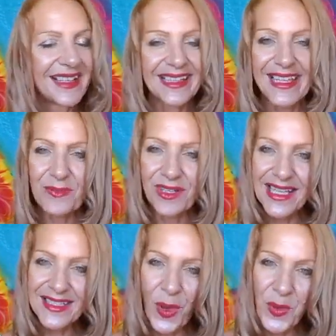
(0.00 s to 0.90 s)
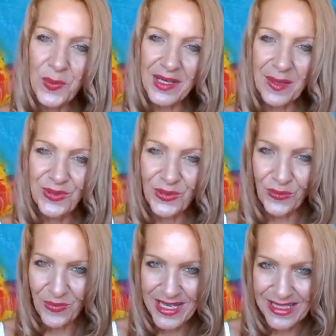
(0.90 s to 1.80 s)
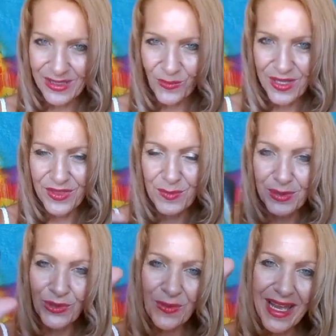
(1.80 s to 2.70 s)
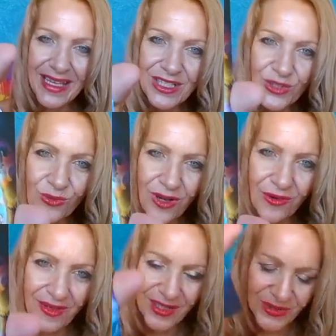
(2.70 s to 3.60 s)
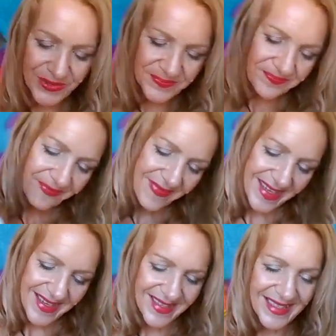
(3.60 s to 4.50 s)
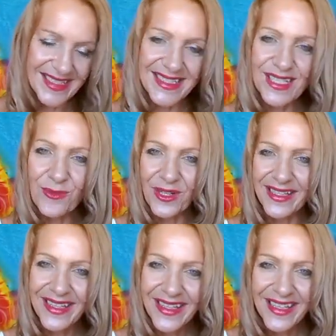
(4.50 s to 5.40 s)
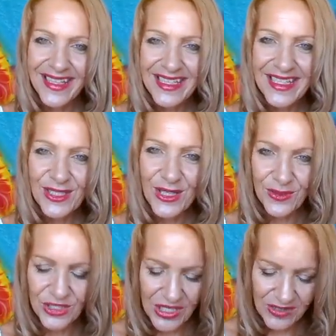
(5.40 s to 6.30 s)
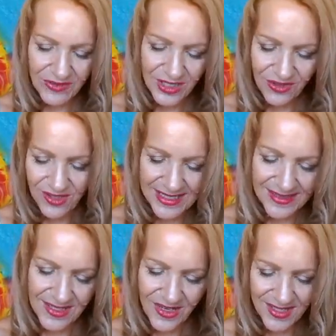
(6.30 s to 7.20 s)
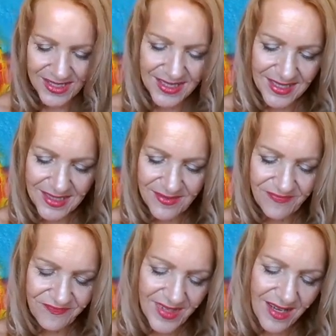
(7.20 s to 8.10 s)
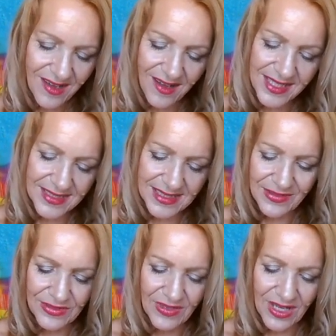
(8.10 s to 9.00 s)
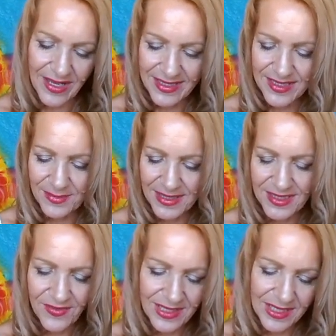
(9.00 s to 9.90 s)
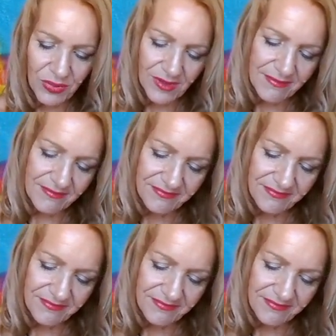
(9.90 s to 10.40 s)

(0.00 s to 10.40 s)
Libra, let's open up your reading with the Blue Angel Oracle, and let's see what you need to know in January 2019. Highest level of guidance, please, for Libra.